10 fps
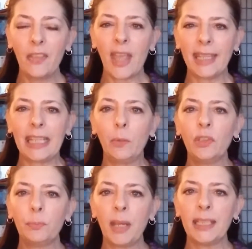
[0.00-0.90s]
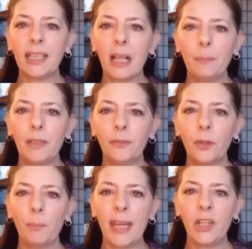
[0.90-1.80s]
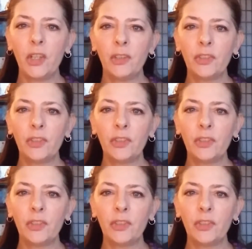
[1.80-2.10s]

that he was picking up information.